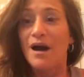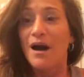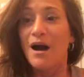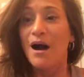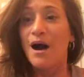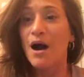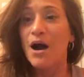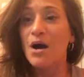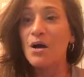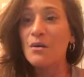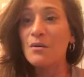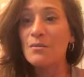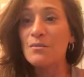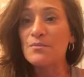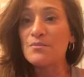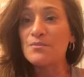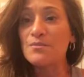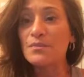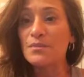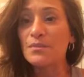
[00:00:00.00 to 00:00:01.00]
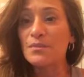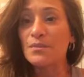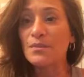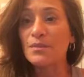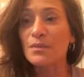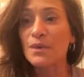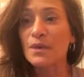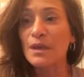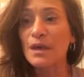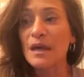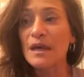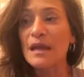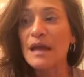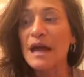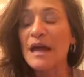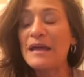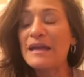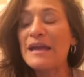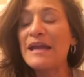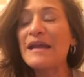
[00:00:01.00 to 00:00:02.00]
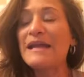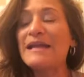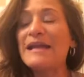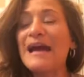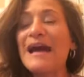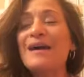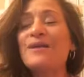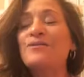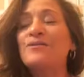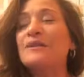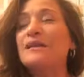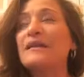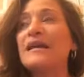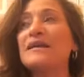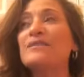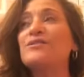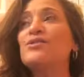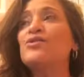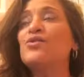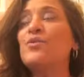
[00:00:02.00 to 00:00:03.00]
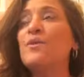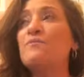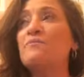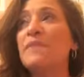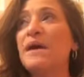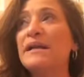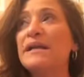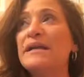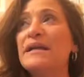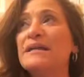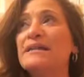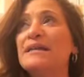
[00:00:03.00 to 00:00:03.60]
Um, and, and, and I don't think it has to do with money.